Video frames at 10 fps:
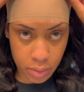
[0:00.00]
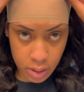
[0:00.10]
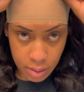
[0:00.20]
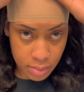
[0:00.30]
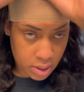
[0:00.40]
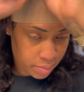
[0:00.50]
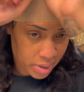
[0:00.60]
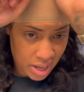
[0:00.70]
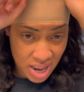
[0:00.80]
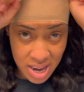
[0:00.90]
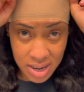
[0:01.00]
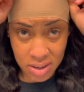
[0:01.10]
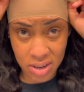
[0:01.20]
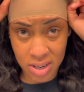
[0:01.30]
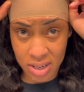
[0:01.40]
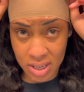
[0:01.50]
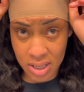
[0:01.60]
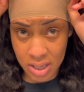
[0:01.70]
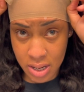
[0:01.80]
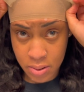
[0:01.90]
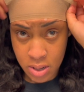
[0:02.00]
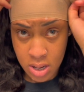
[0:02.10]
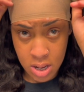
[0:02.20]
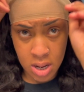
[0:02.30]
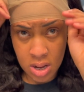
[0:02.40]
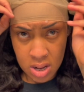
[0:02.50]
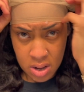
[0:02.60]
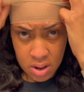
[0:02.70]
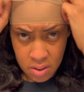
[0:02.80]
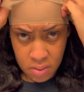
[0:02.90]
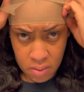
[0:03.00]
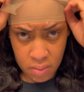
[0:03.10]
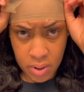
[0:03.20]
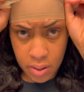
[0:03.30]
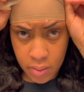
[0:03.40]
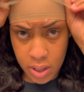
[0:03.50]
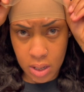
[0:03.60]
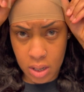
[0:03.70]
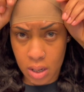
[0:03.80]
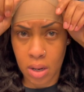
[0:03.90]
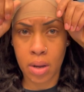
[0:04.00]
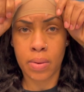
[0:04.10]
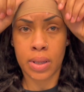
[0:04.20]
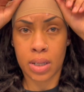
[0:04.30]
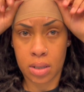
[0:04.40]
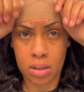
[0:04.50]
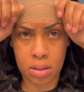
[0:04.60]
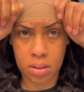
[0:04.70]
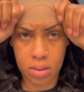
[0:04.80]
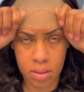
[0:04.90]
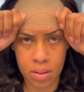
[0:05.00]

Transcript: I'm just playing, trying to see where we can go with this.